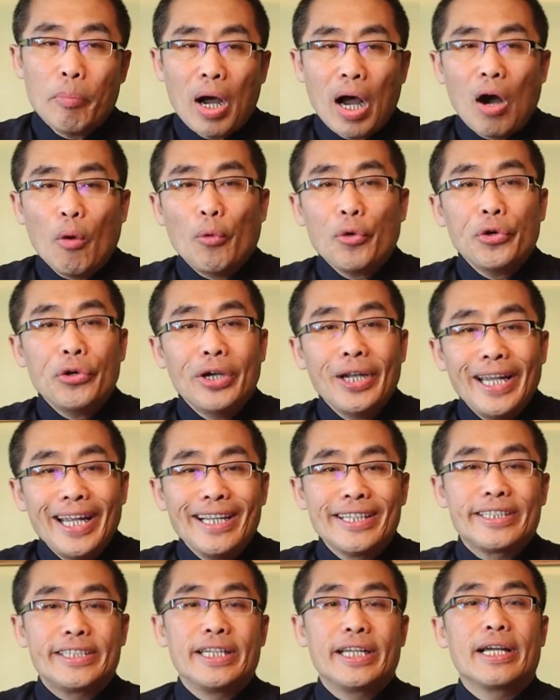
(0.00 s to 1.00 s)
Power
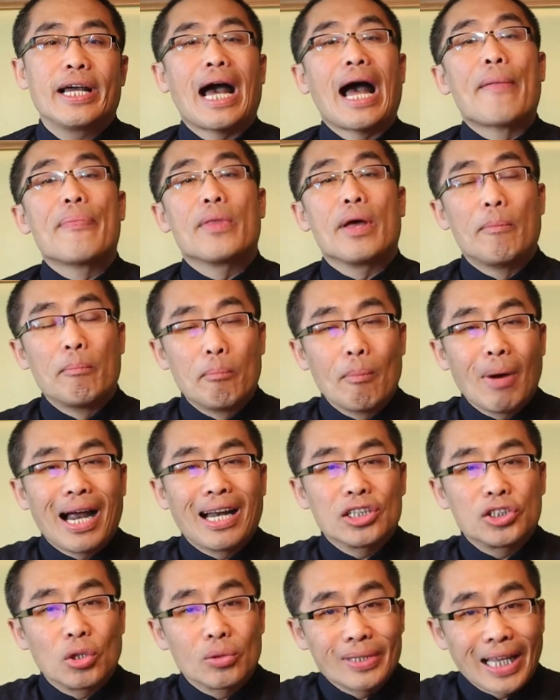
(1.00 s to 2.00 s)
releasing and the
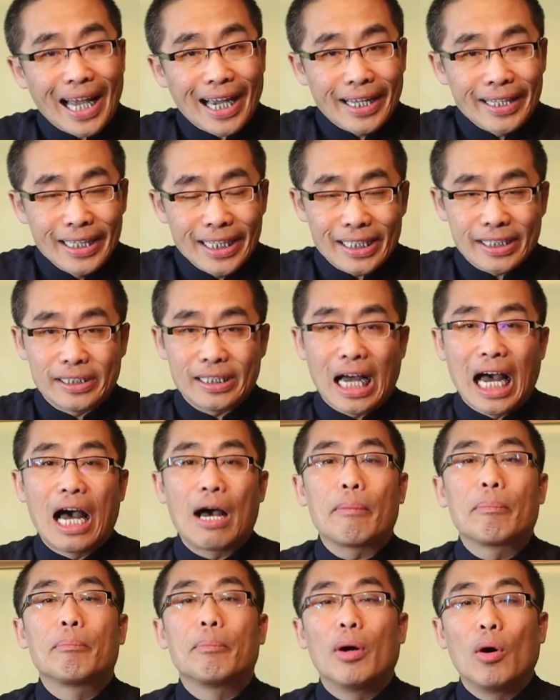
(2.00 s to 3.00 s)
martial techniques
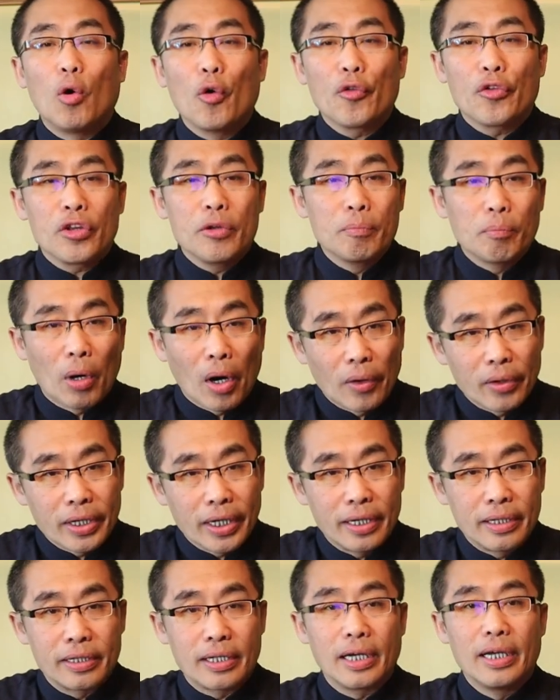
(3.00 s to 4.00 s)
are both
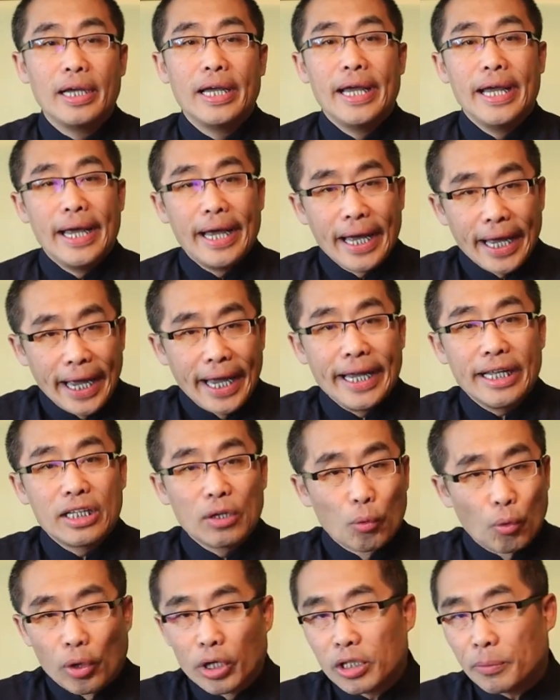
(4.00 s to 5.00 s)
important
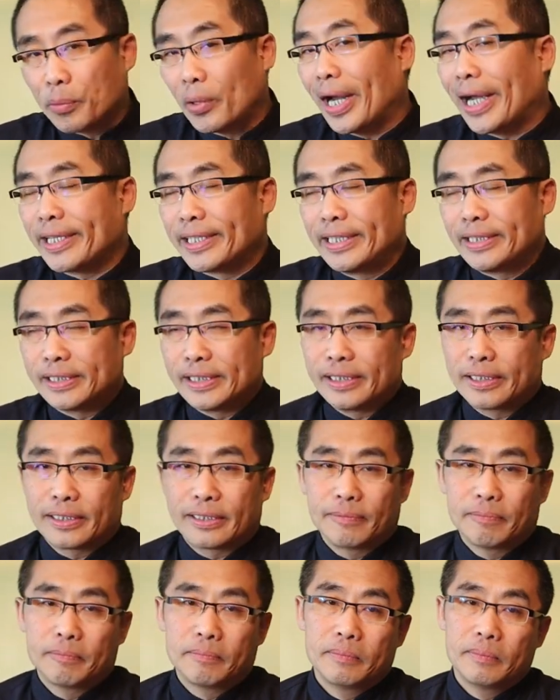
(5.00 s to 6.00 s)
8-word
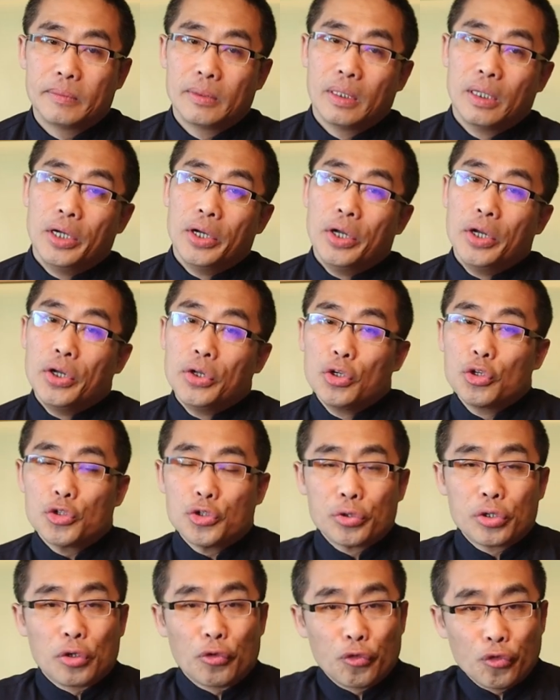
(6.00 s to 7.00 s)
practices. You
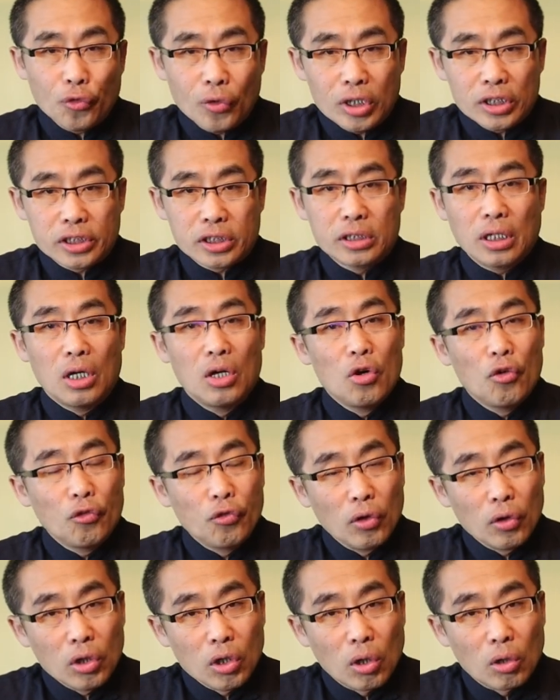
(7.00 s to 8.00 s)
should first
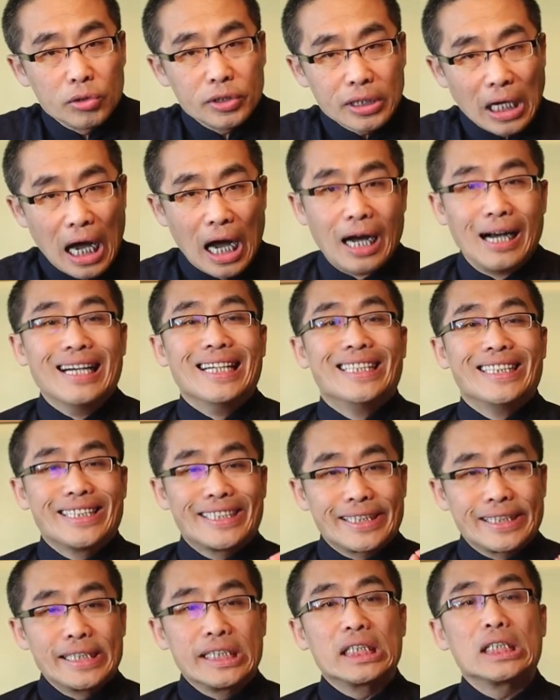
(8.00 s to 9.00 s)
focus on
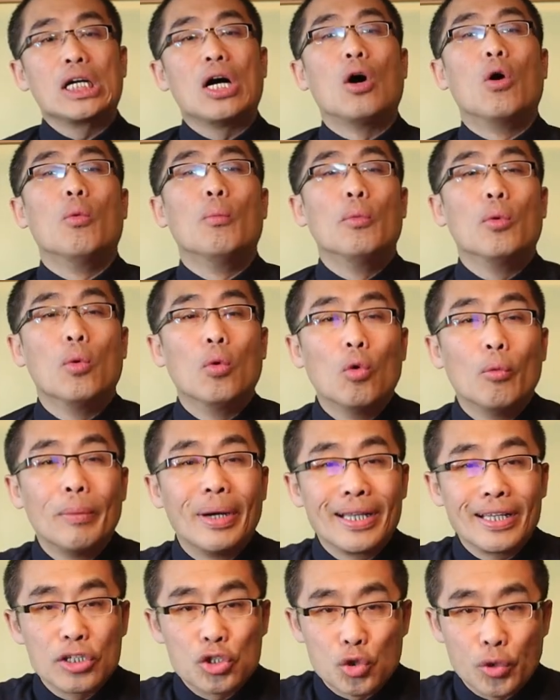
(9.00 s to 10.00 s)
single
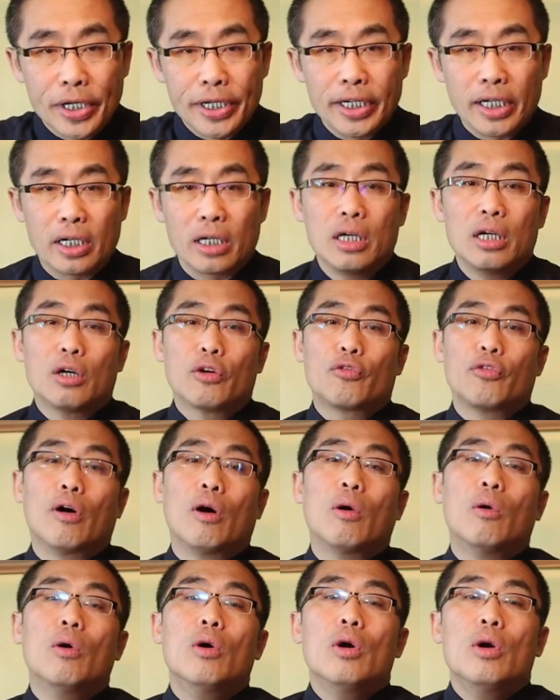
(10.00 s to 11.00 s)
movement training
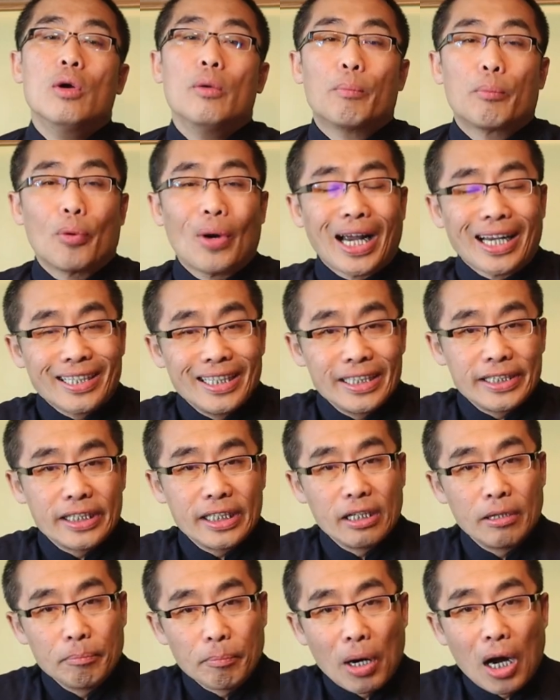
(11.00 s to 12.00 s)
for
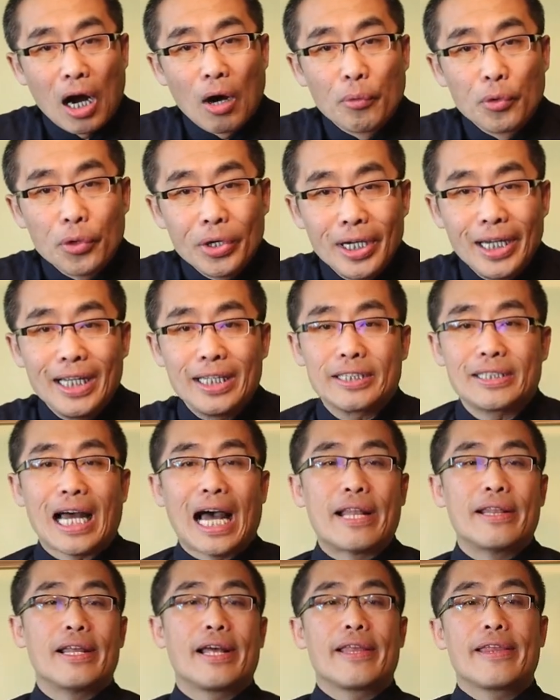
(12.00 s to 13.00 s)
practicing power release
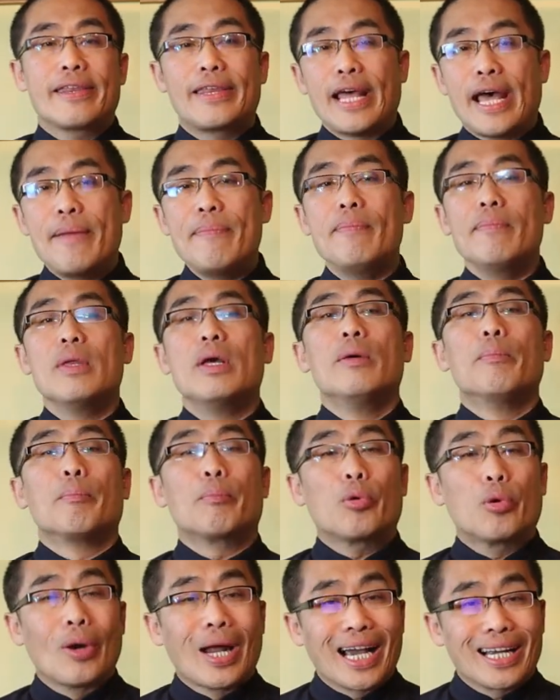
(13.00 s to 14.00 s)
and then
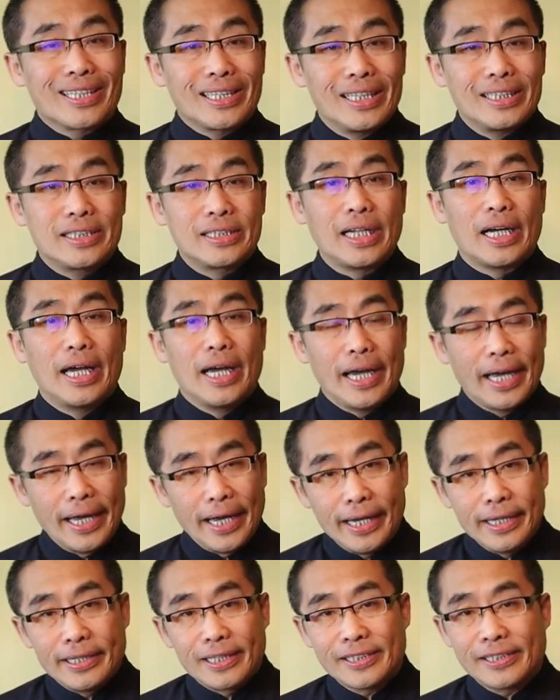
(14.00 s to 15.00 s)
practice the
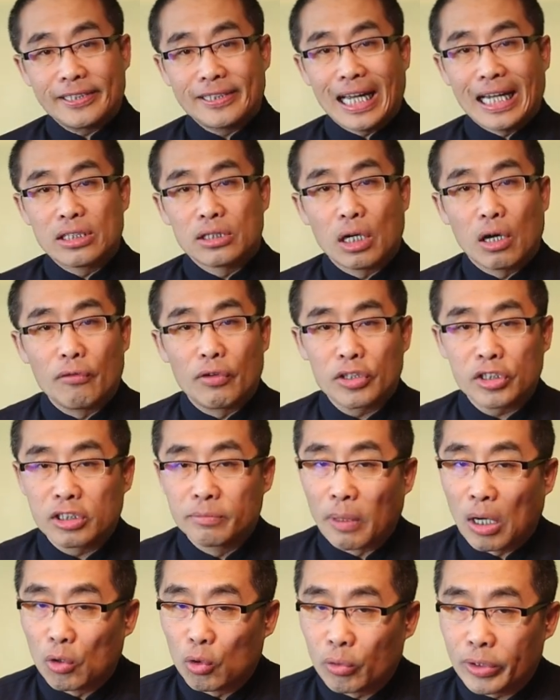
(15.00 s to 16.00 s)
8 sets of
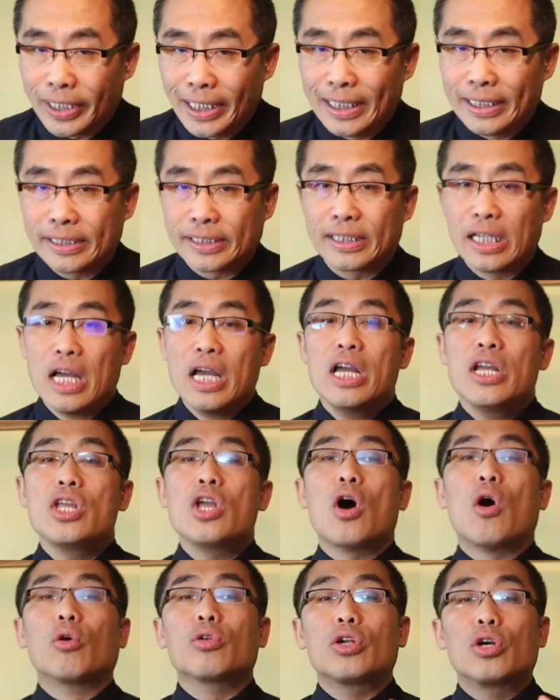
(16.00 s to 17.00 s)
small routines
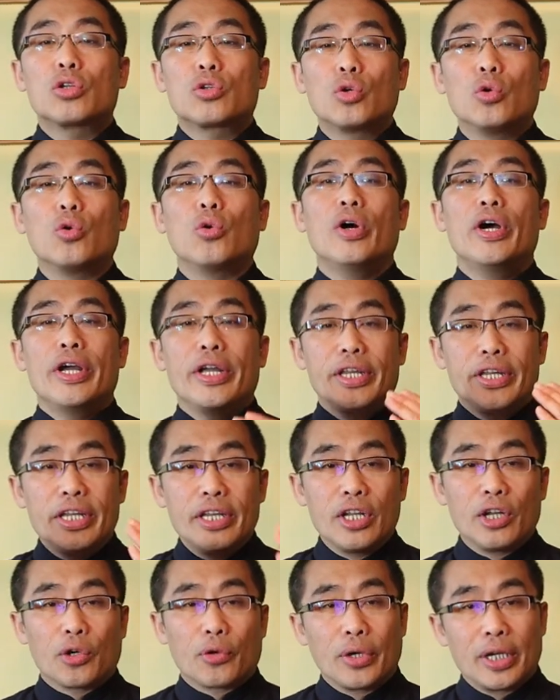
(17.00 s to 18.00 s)
in order to
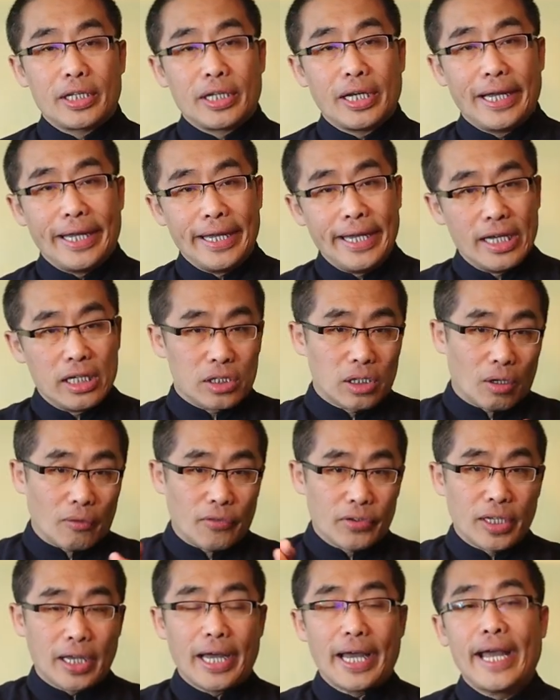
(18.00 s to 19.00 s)
integrate each
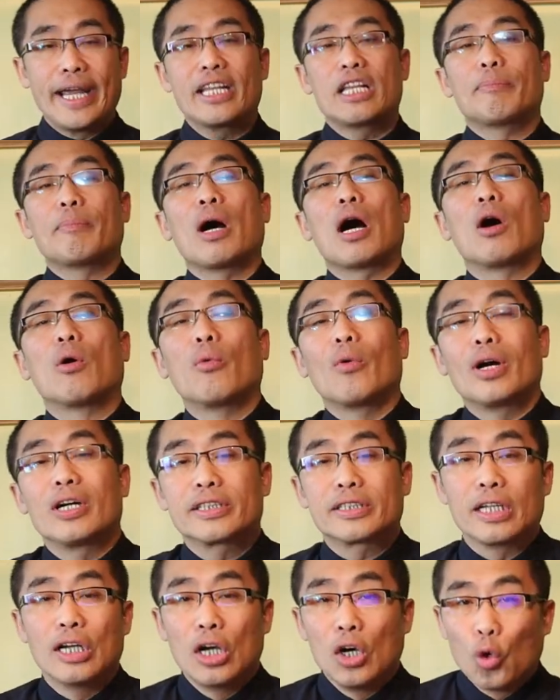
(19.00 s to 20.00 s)
of the 8
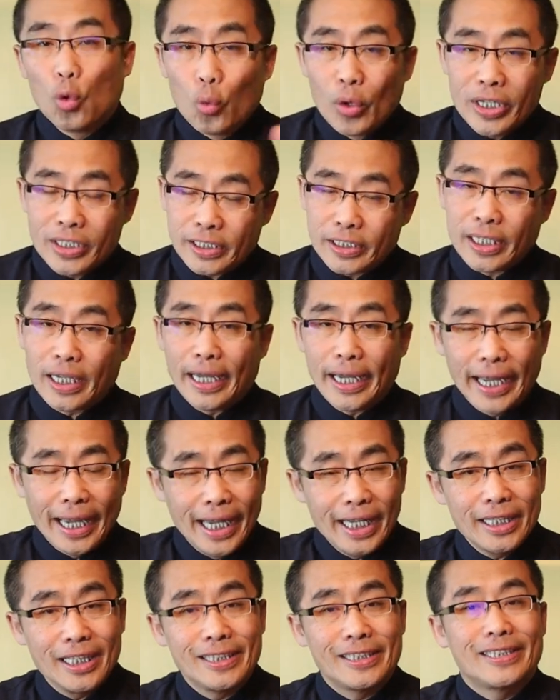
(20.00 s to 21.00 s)
powers with the
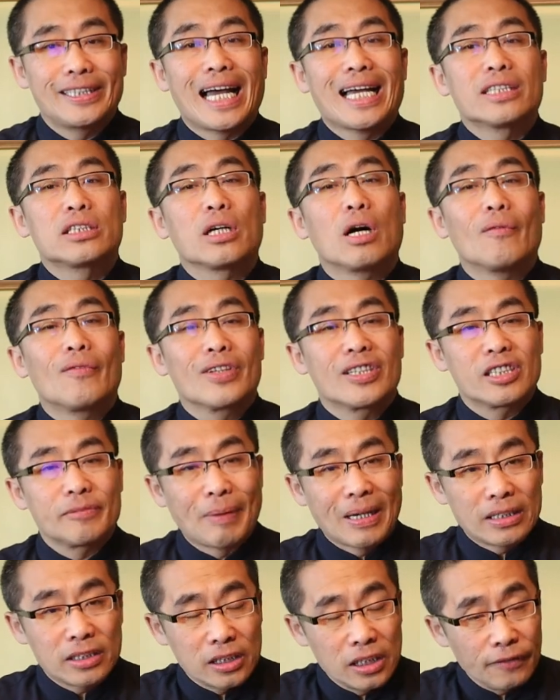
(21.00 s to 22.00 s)
8 sets of
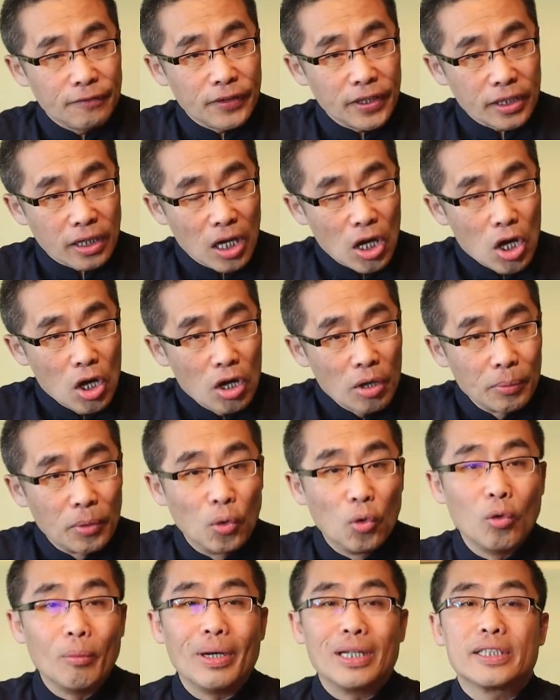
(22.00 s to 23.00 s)
specific
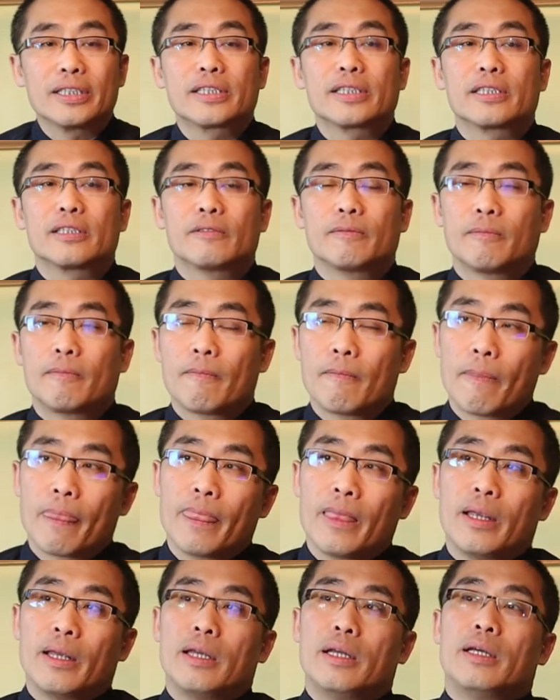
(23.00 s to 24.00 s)
movements.
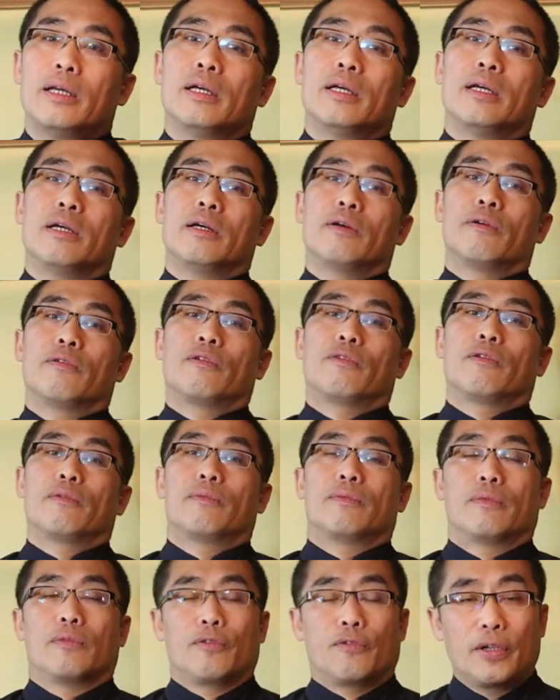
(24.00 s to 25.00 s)

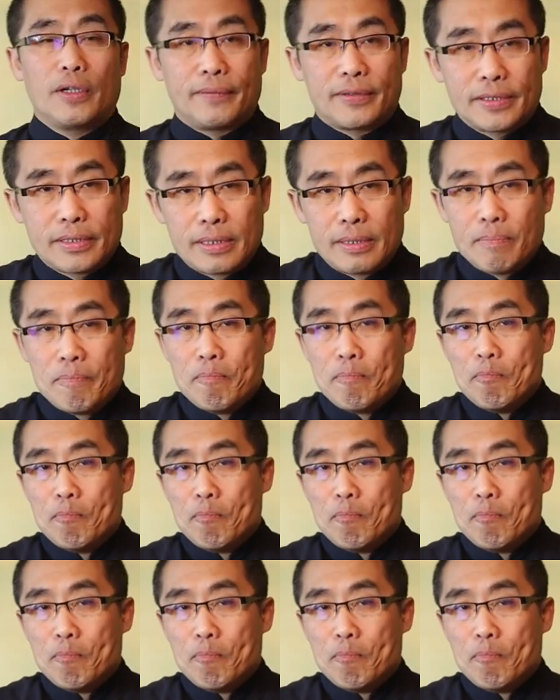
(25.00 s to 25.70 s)
Fifth,